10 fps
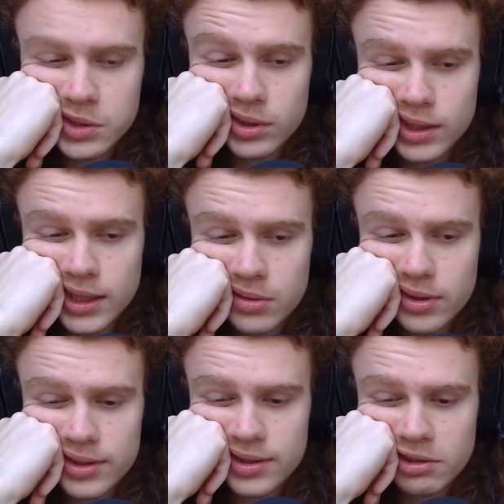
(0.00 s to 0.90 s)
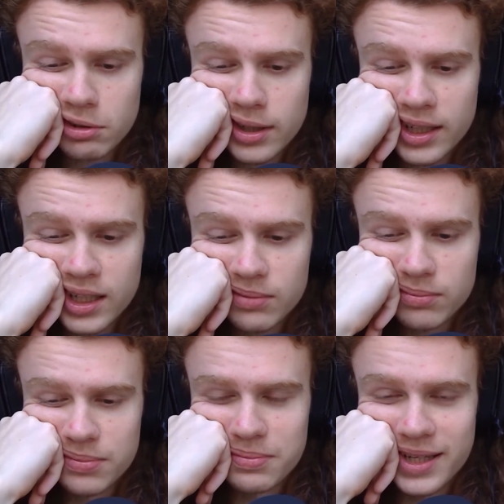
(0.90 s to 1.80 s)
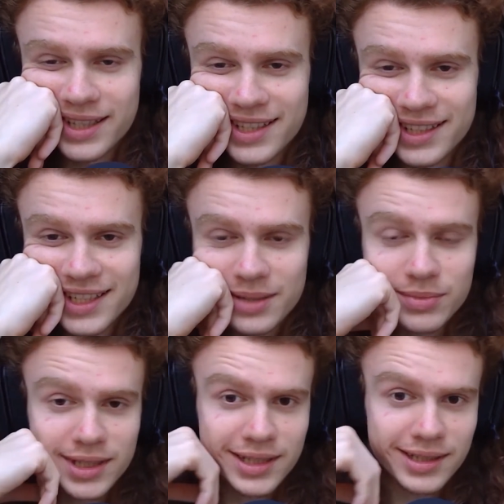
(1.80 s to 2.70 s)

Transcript: Well, anyways, it's not like I'm making any money